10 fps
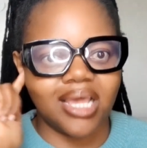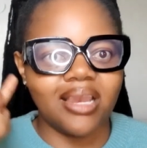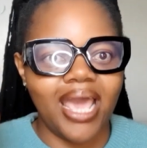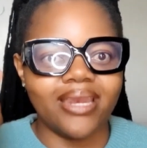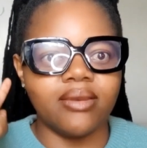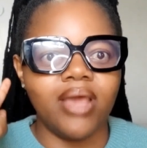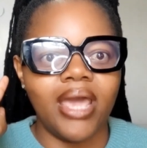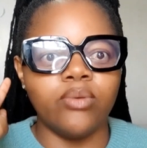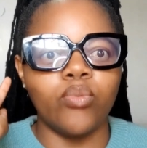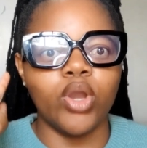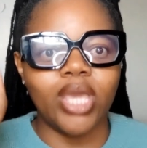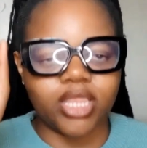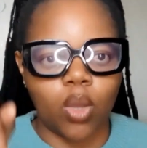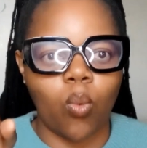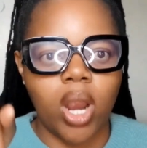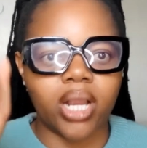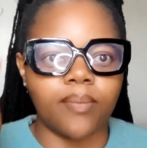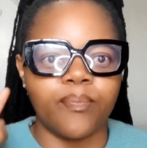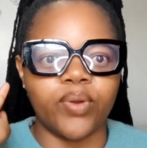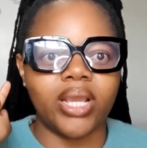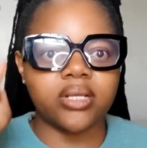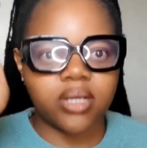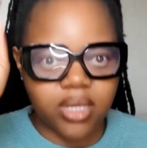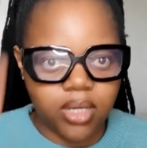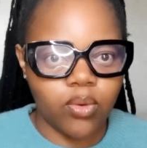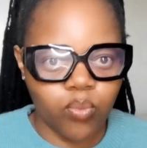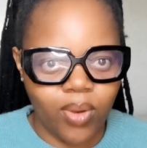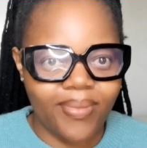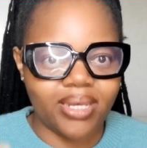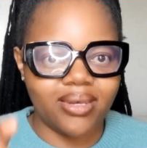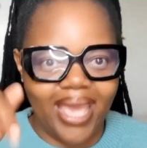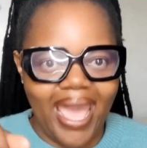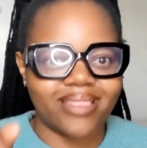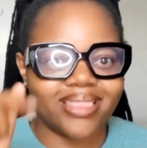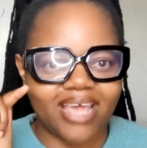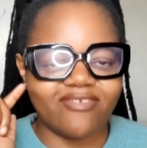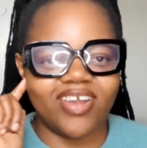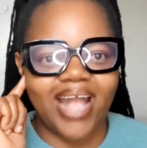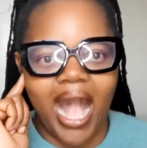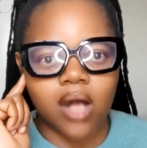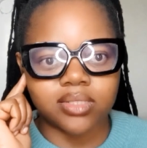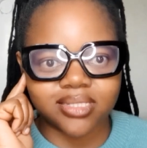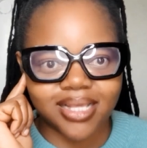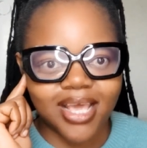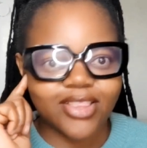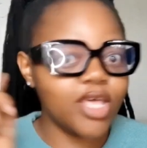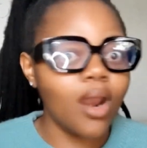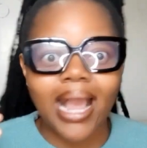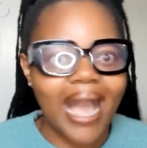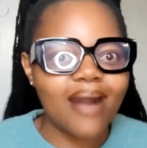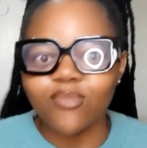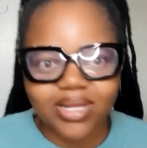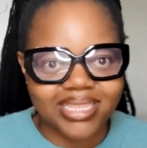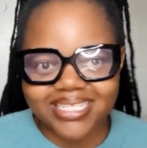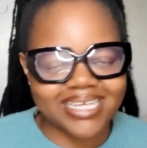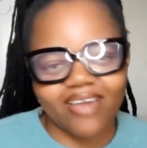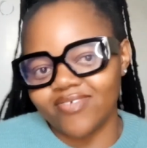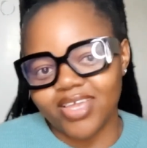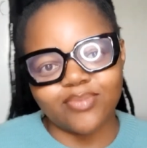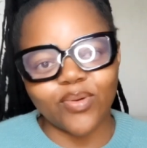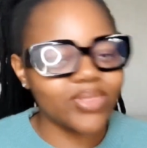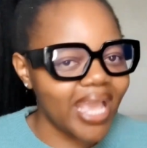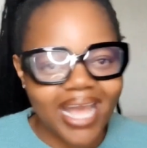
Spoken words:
And when you're at the work, bring women at that very house. They don't come with the stuff anymore.